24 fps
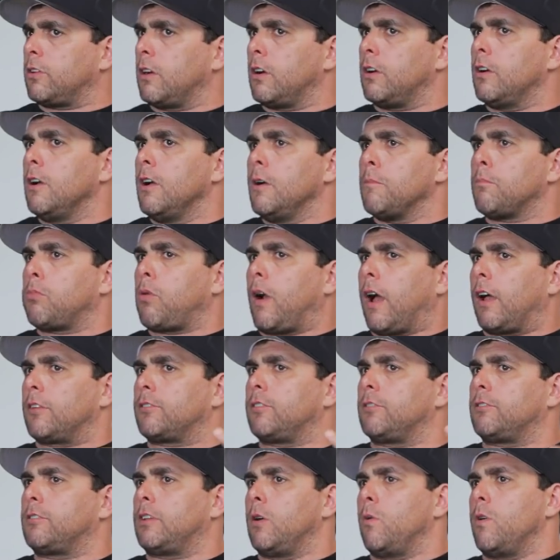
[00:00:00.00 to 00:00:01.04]
the
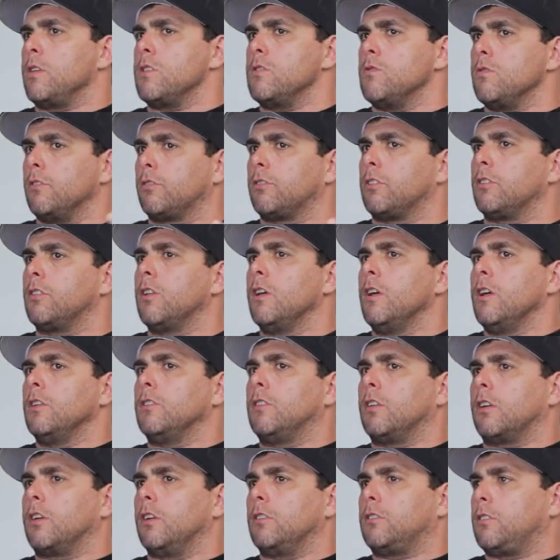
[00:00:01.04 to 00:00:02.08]
process that we're using
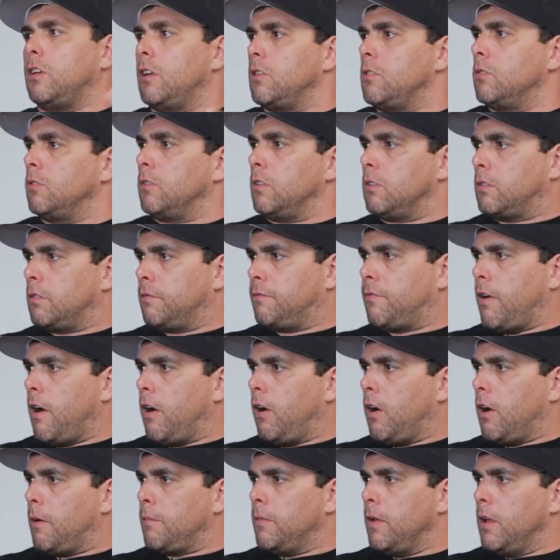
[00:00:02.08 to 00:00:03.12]
to continually
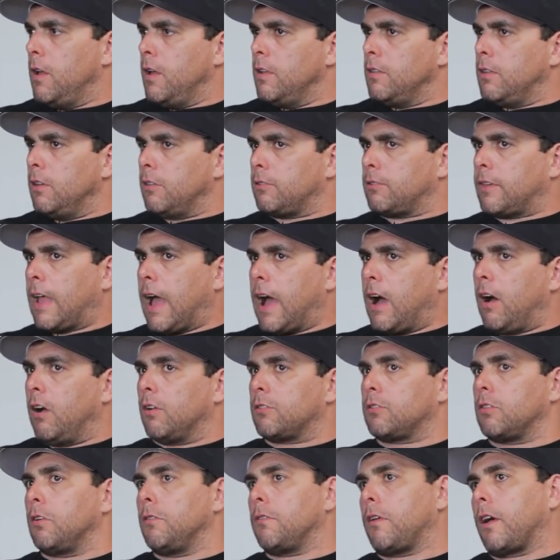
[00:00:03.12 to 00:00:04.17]
develop this
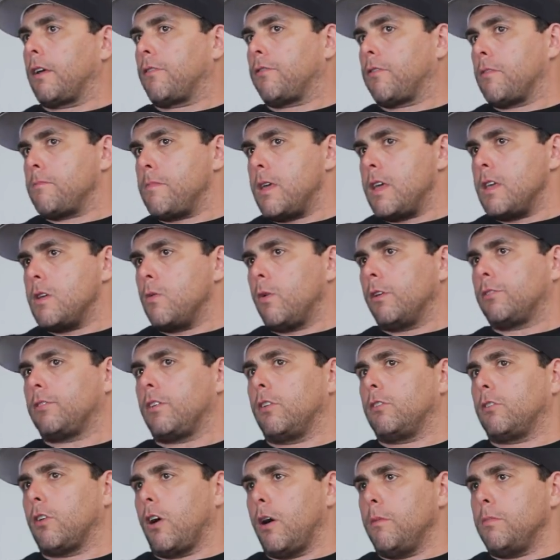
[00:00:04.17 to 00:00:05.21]
talent. So, like, for me,
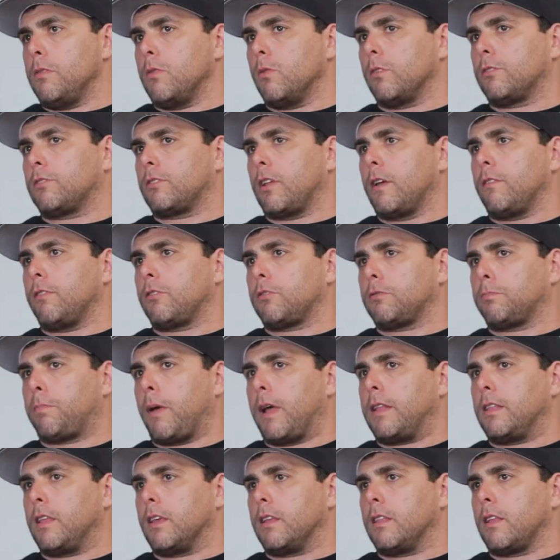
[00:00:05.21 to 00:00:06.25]
USAW, instead of
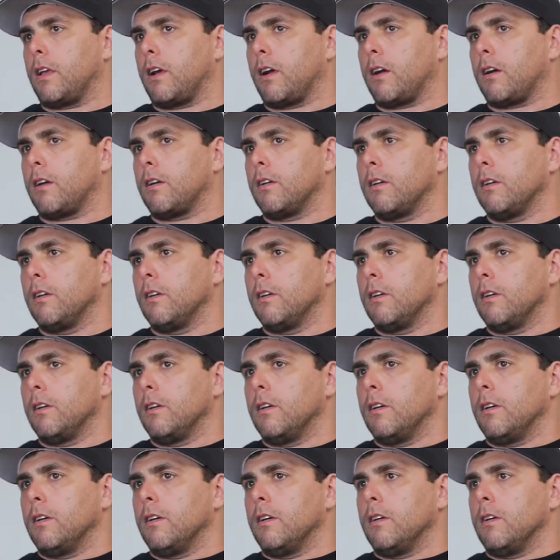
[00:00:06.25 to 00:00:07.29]
spending their...
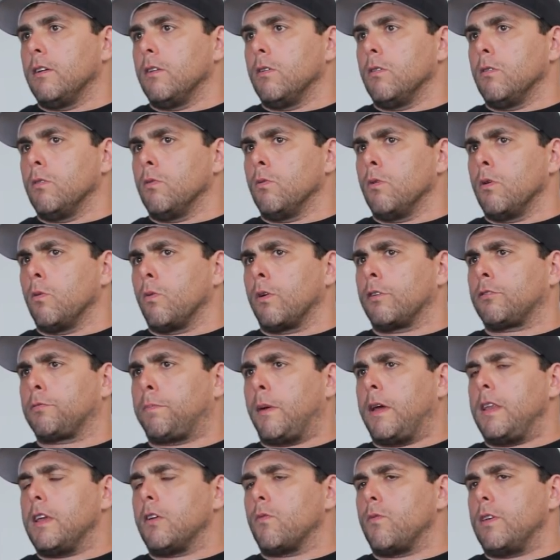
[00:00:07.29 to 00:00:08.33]
We're
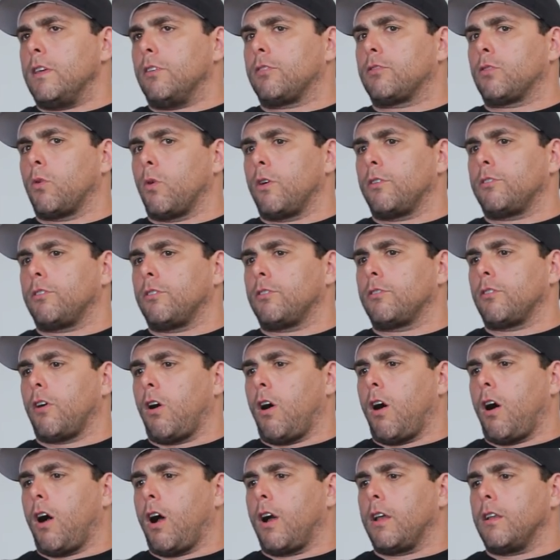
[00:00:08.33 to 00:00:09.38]
spending resources
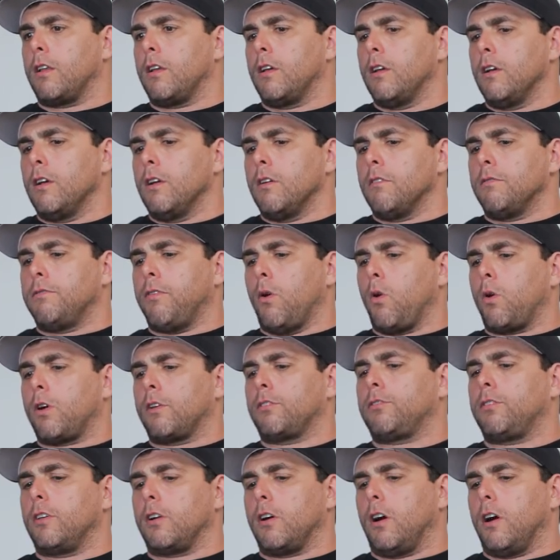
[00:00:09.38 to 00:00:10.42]
on
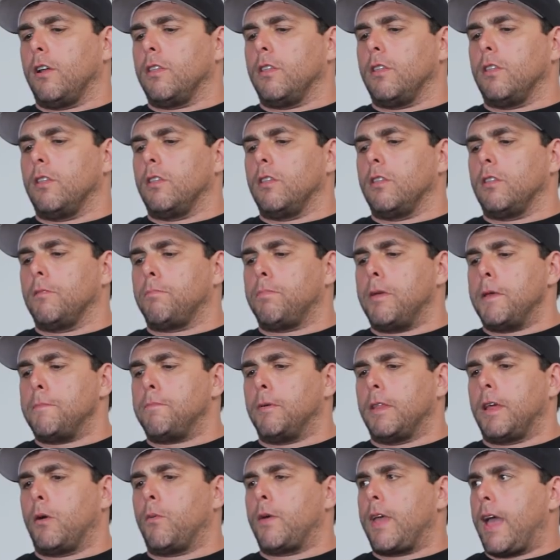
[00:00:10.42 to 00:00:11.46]
focusing on the
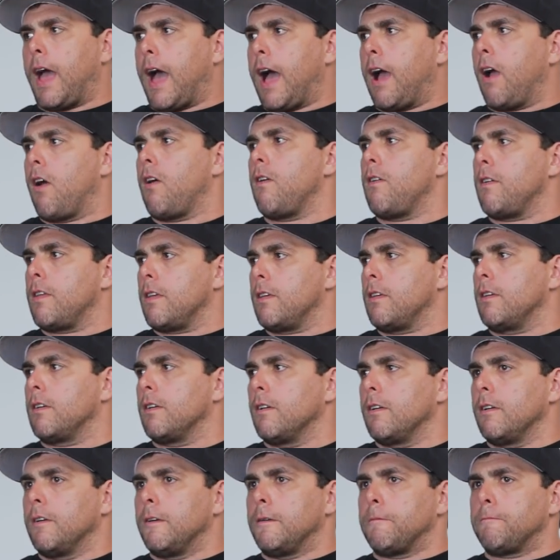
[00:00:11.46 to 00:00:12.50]
people that we had already...
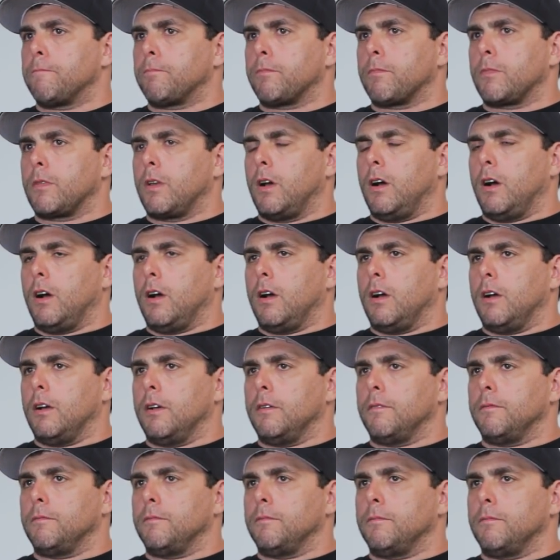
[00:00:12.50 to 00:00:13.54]

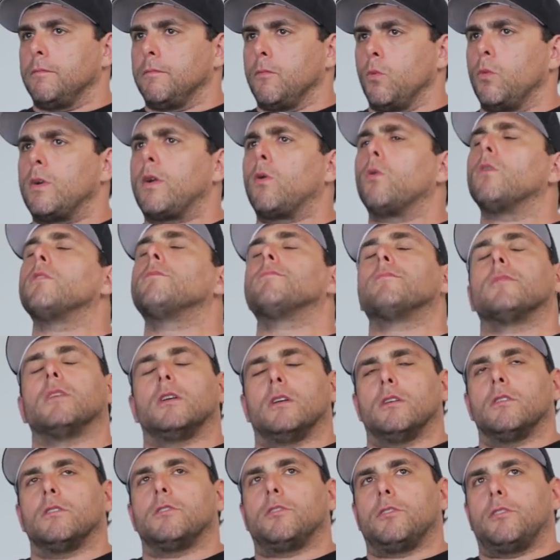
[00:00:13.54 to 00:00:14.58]
I
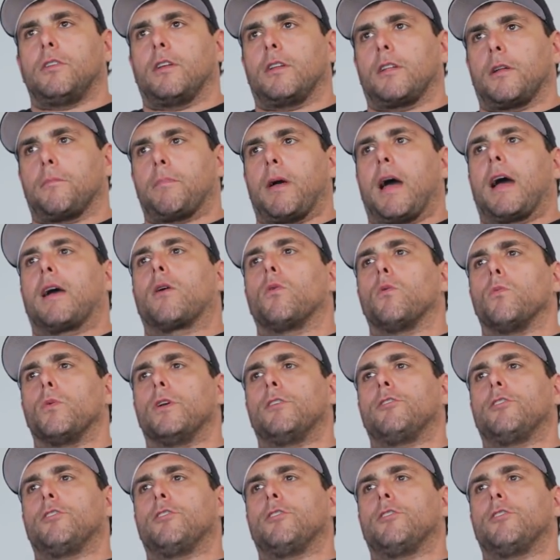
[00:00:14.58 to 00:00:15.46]
should take that back. We